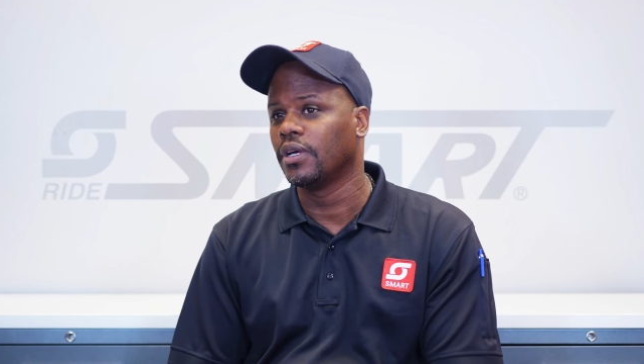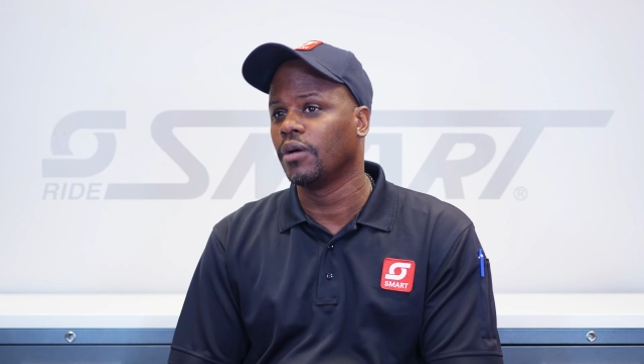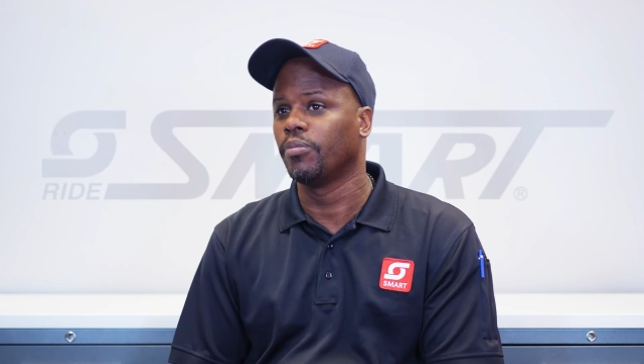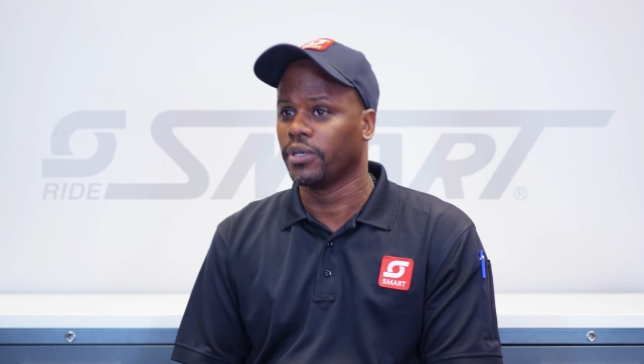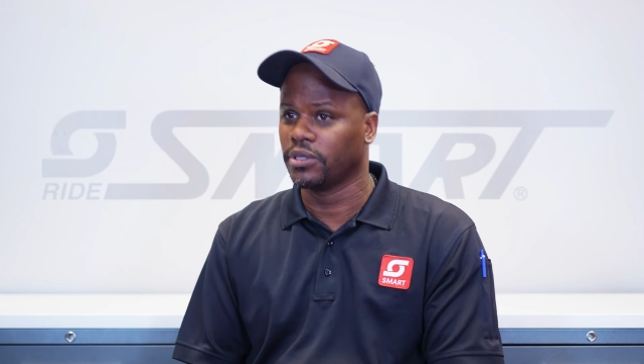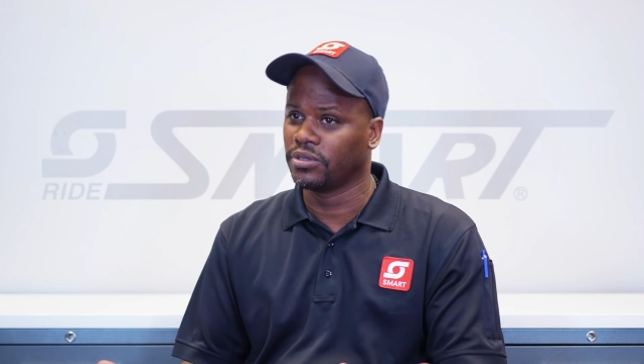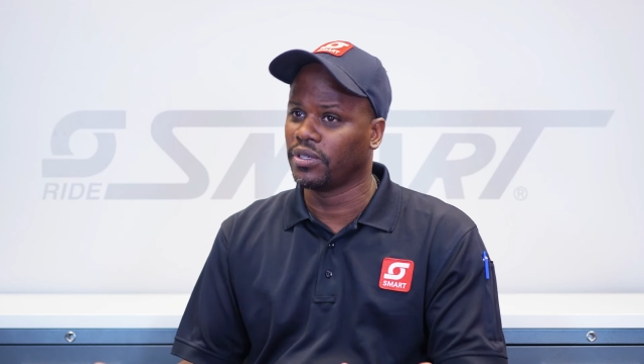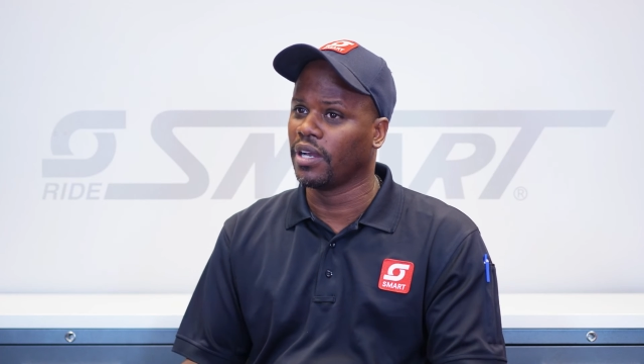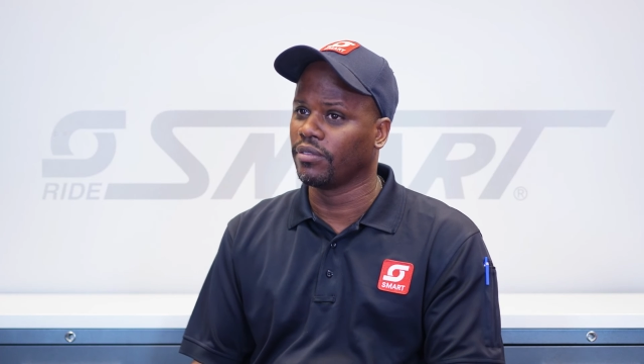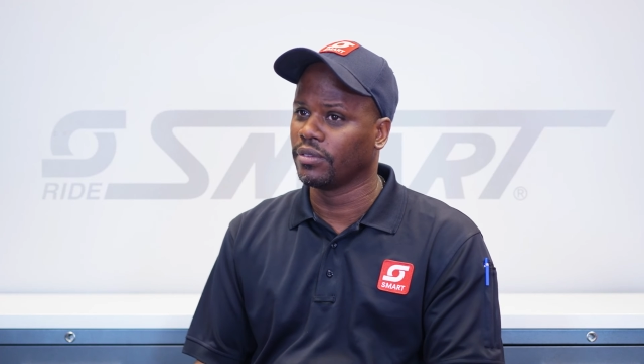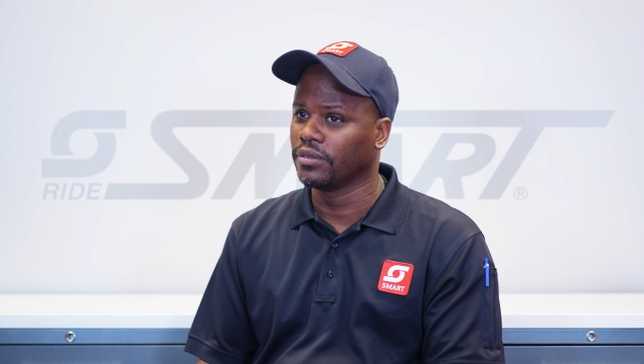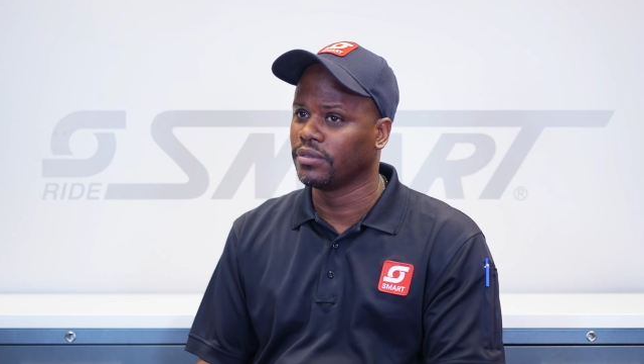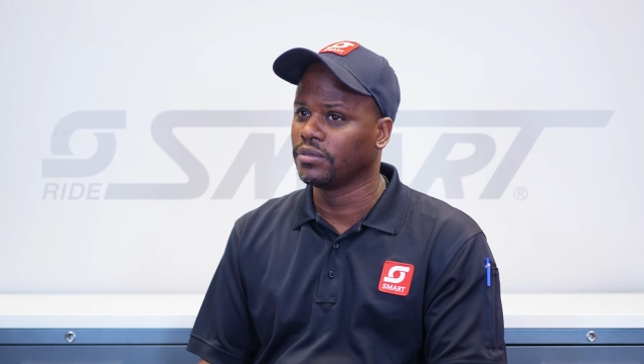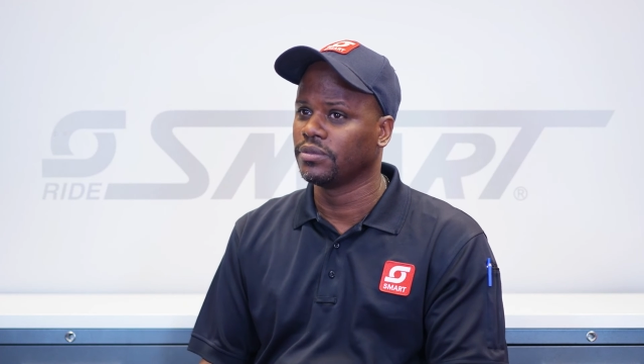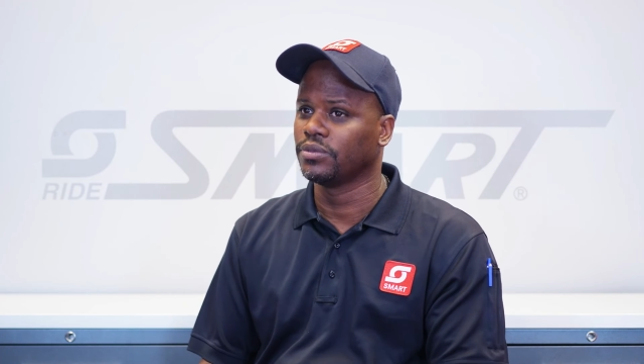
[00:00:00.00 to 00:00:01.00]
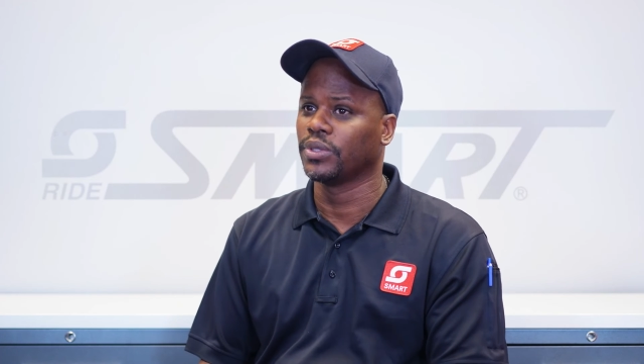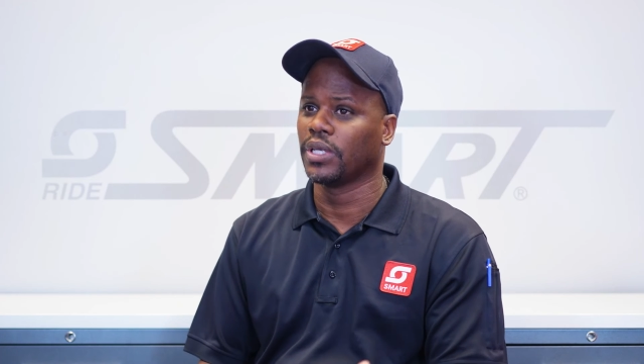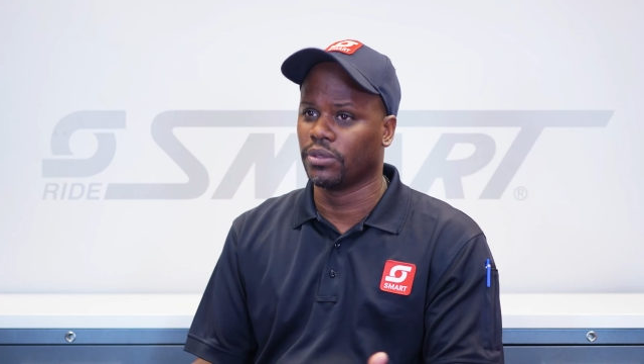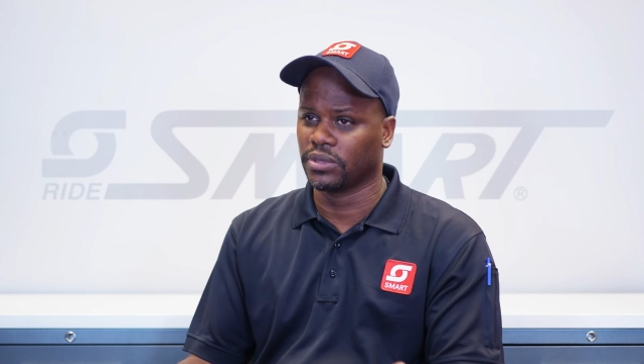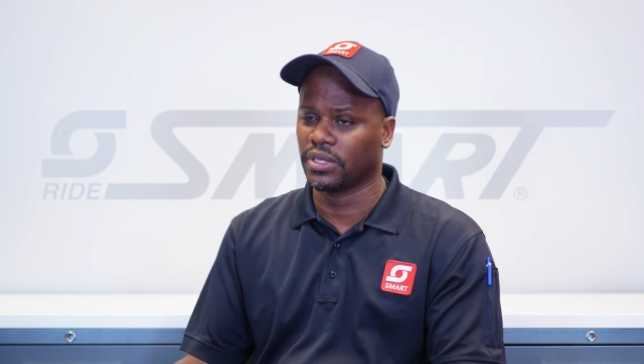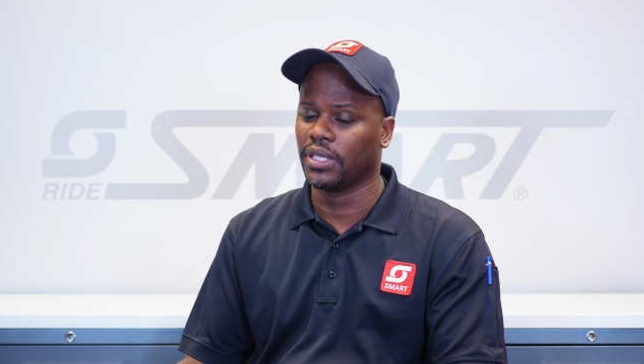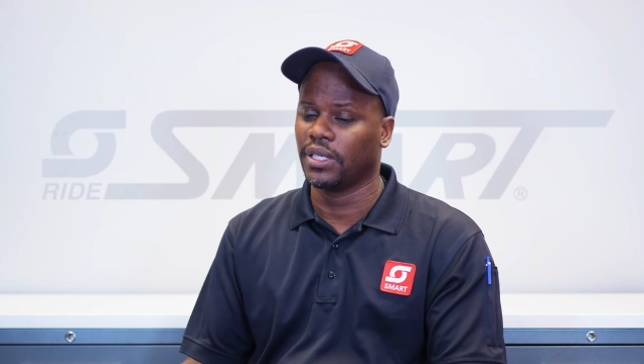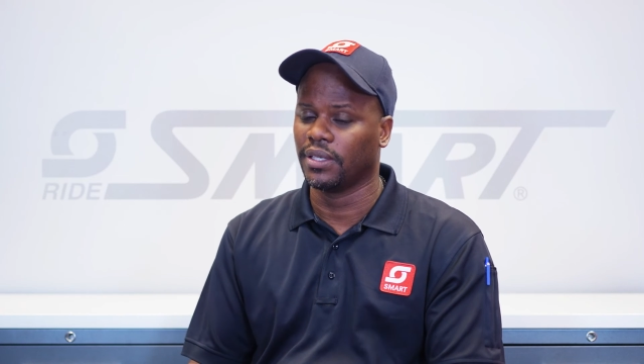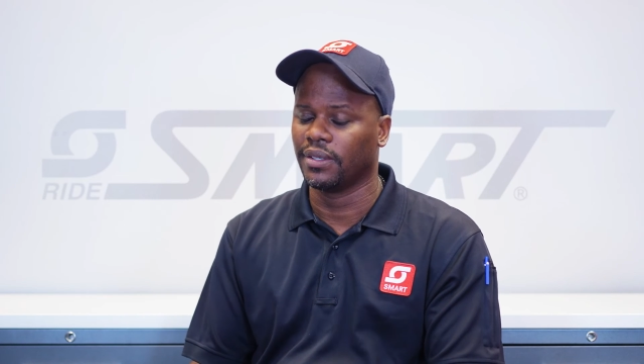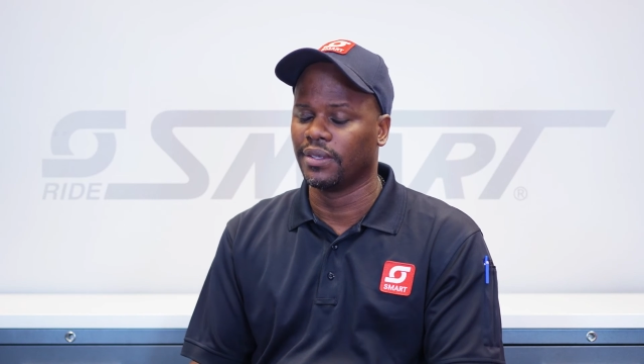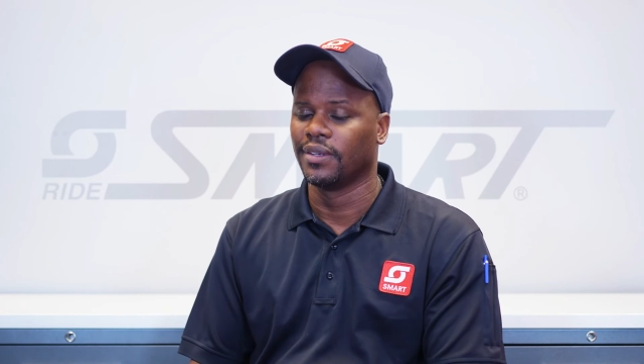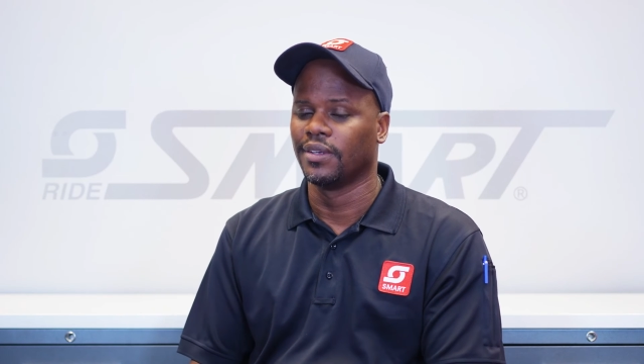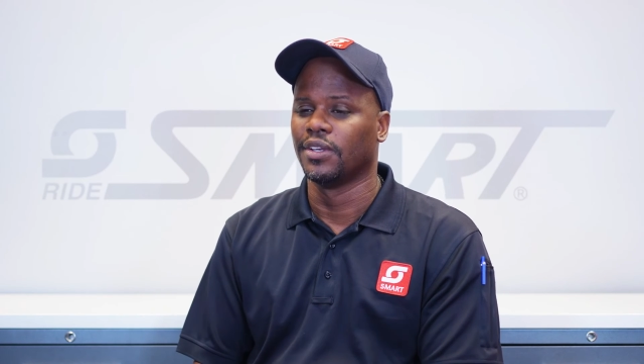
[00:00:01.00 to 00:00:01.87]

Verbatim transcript: a bus driver when I was a kid.